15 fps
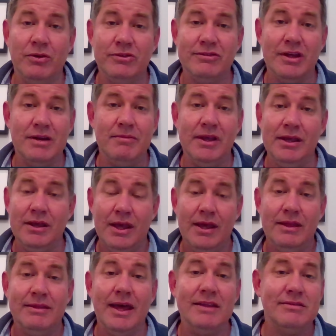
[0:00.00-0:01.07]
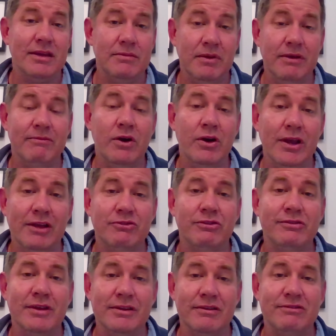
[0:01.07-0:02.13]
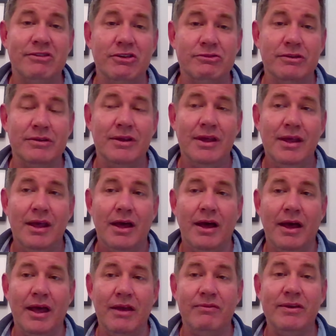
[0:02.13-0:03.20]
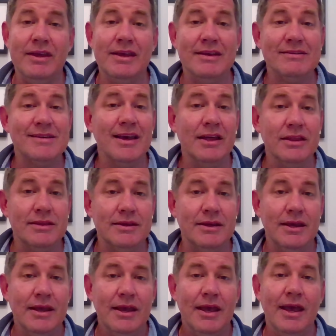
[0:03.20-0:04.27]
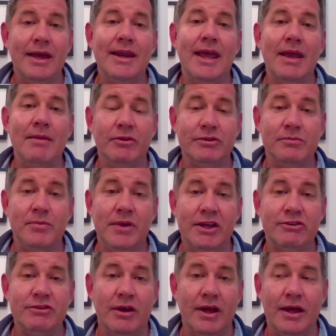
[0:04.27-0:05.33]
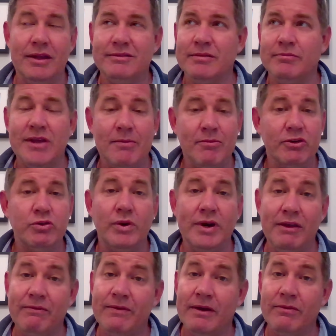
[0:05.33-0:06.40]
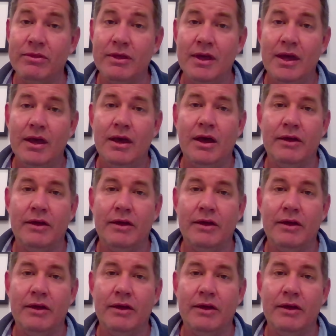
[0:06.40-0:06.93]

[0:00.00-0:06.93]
So it's going to be, that's going to be a very interesting decision if he is healthy and able to pitch on September 25th,